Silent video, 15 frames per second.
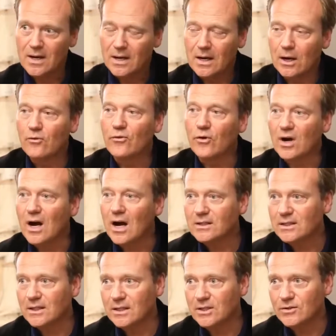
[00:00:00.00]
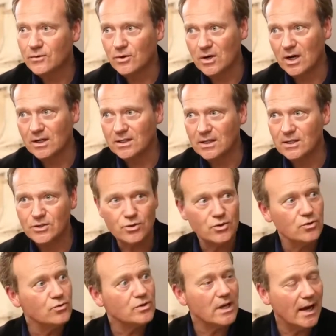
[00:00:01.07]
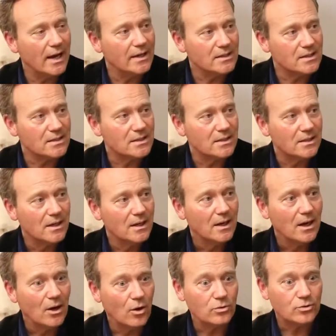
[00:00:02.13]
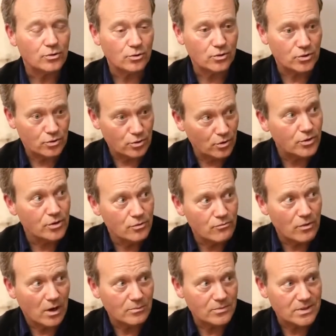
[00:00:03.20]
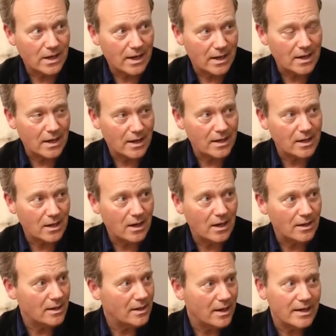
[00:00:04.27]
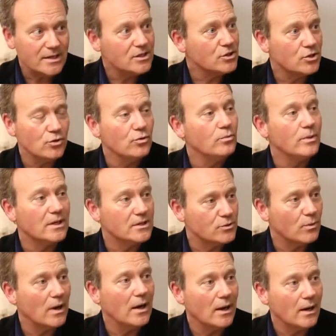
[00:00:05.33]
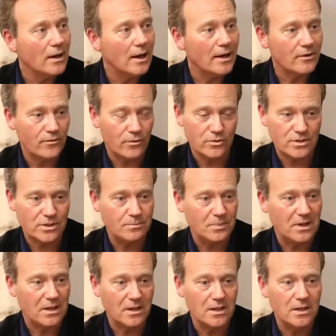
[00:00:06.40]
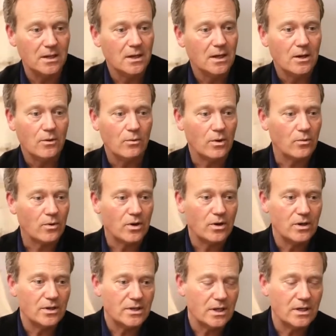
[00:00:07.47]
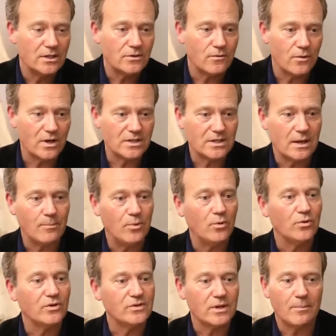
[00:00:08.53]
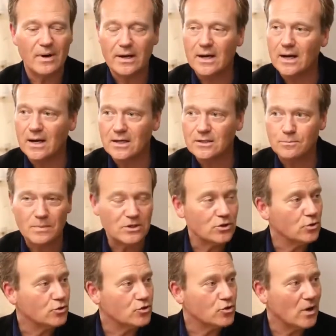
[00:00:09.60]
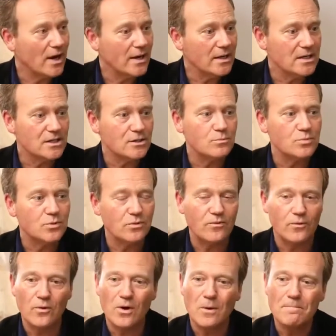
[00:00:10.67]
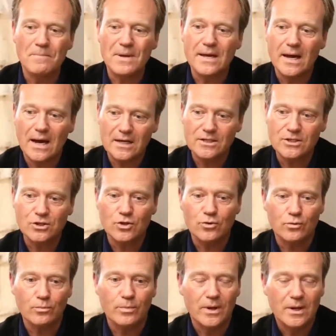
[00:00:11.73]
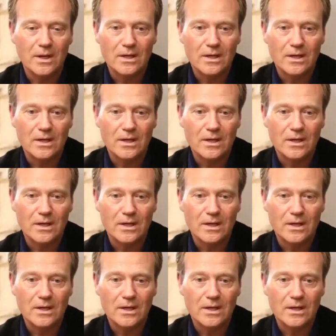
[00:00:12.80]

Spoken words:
Now, for cocktails you use ice. Also, certain rums I like on an ice cube as well, like for typically when we're going to taste, for example, the Jamaica Special Dry is beautiful on a big ice cube.